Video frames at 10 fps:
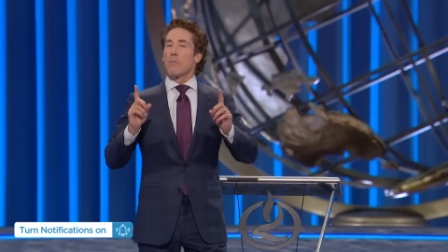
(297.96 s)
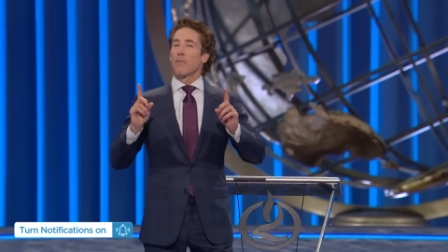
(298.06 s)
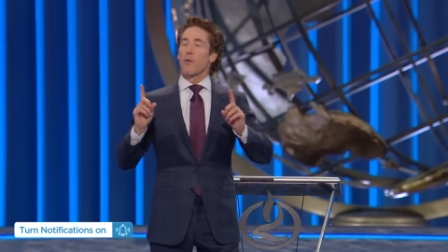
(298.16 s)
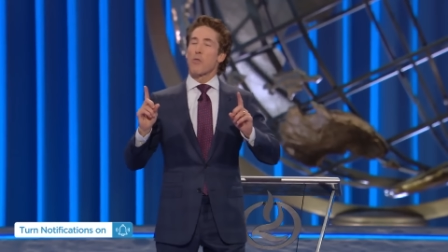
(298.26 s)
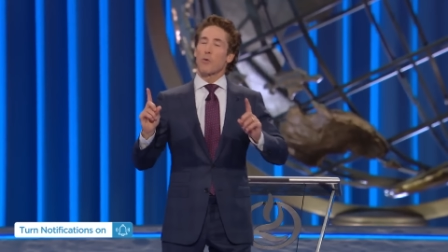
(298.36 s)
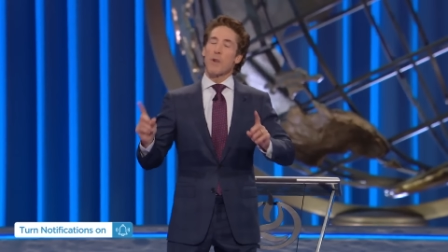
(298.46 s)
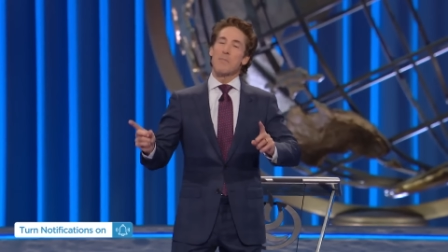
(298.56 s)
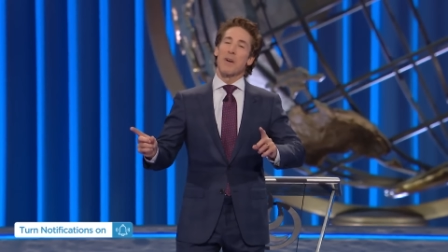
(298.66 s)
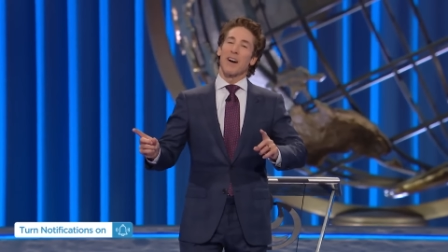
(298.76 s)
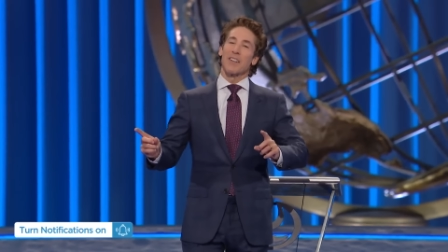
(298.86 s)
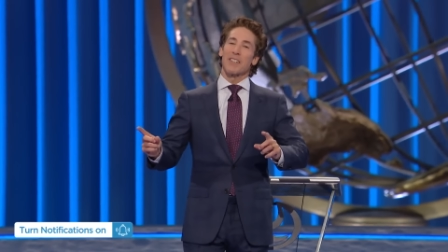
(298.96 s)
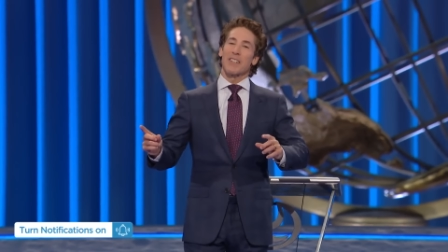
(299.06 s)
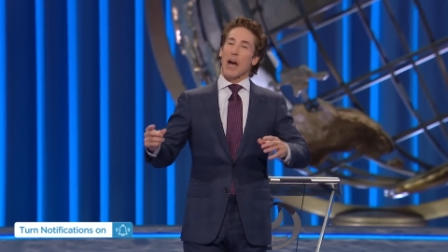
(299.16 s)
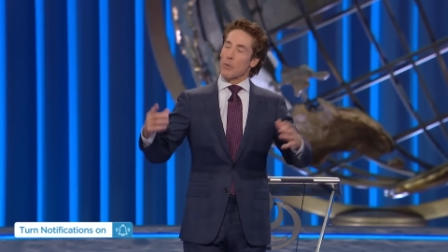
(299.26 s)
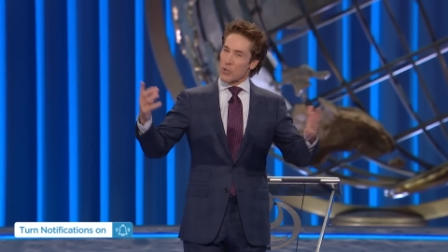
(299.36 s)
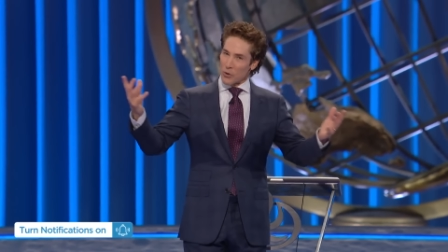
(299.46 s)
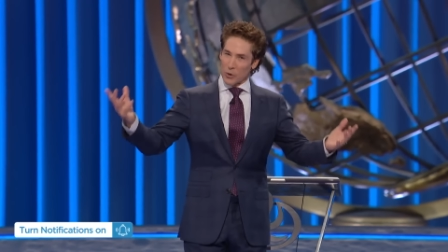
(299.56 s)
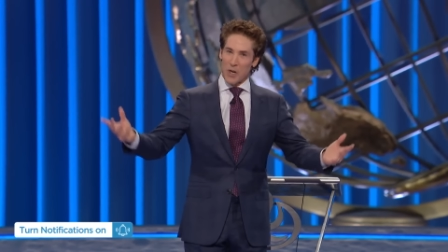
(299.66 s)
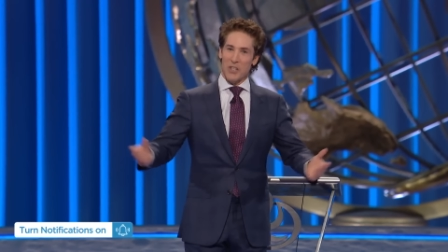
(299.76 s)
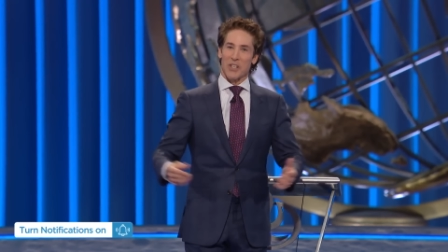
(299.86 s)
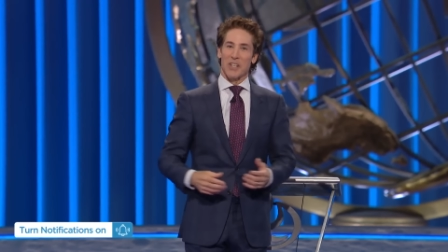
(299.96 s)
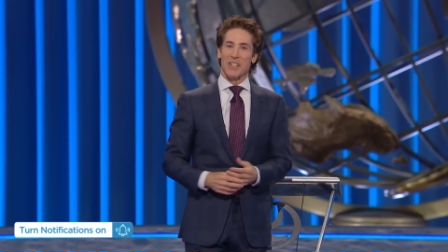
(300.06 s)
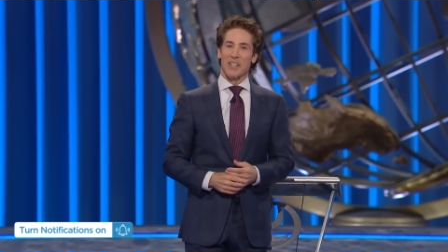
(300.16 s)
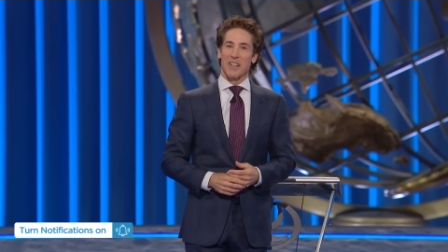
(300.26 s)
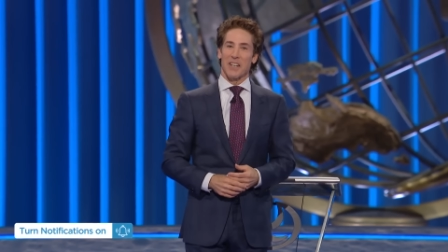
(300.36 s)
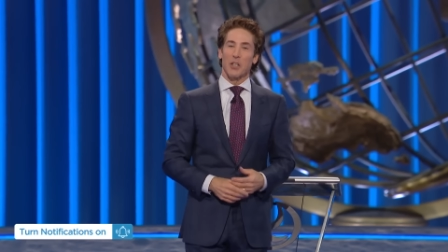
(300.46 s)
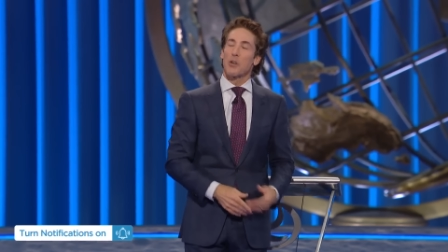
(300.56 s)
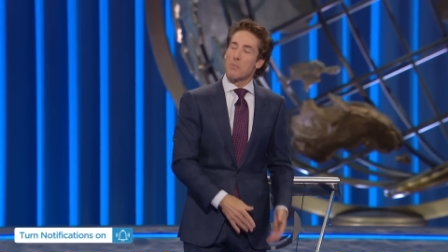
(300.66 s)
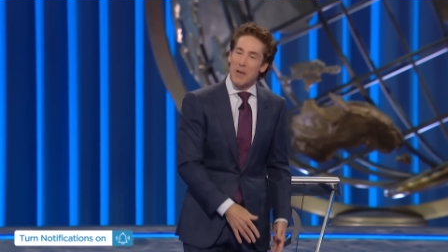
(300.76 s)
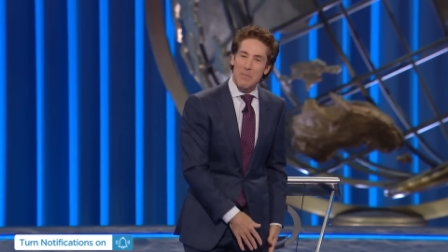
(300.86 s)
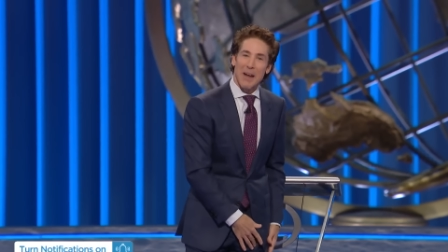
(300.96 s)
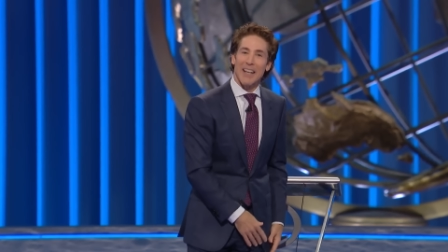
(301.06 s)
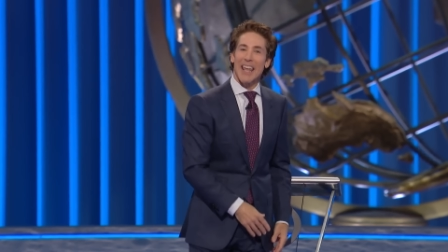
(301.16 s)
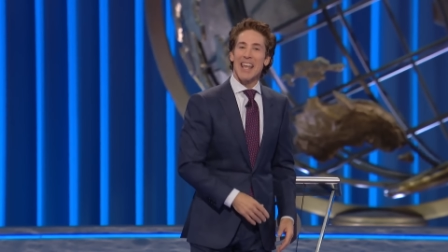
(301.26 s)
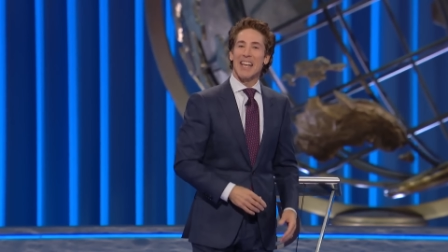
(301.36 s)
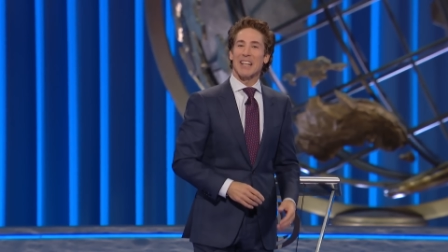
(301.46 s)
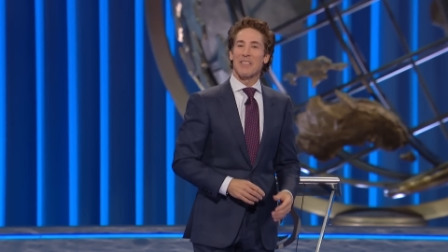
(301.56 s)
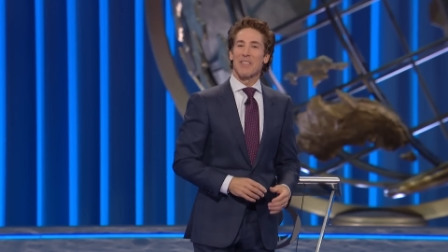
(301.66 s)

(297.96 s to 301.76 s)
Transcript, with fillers: But for 3 months, I was on crutches. couldn't bend my leg.